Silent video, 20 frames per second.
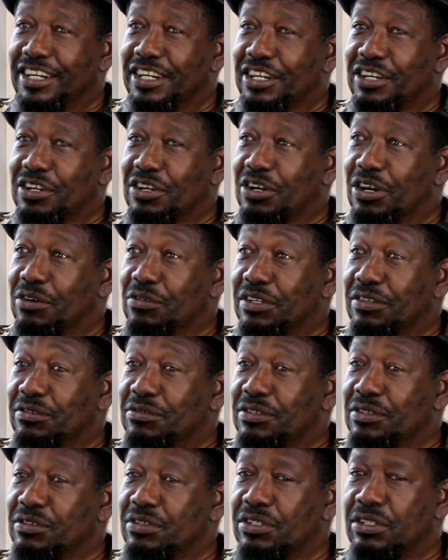How
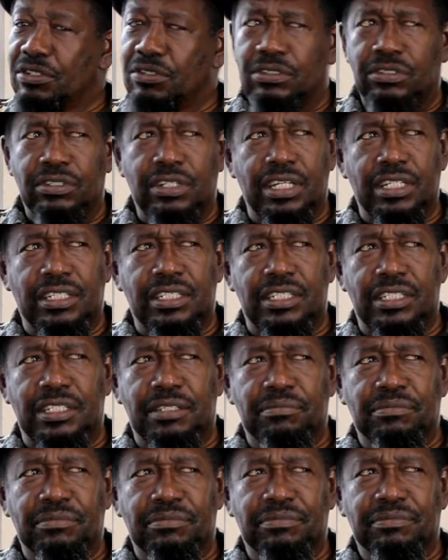you used to get a
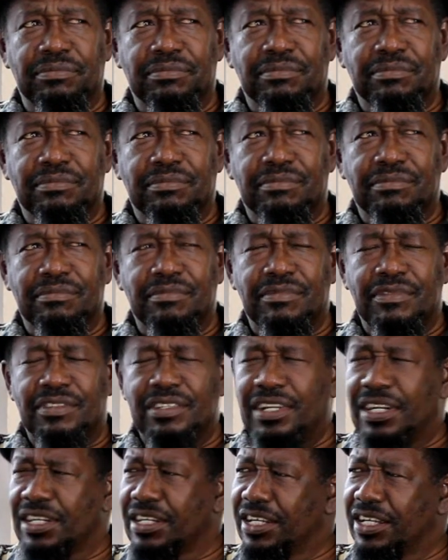
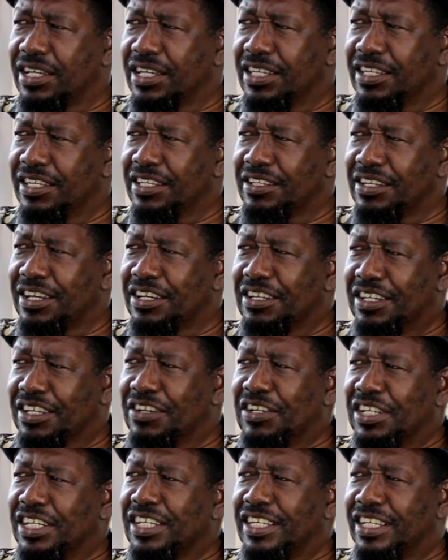guy who
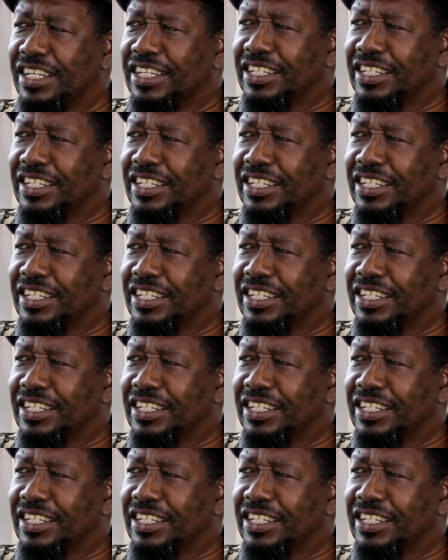had a car.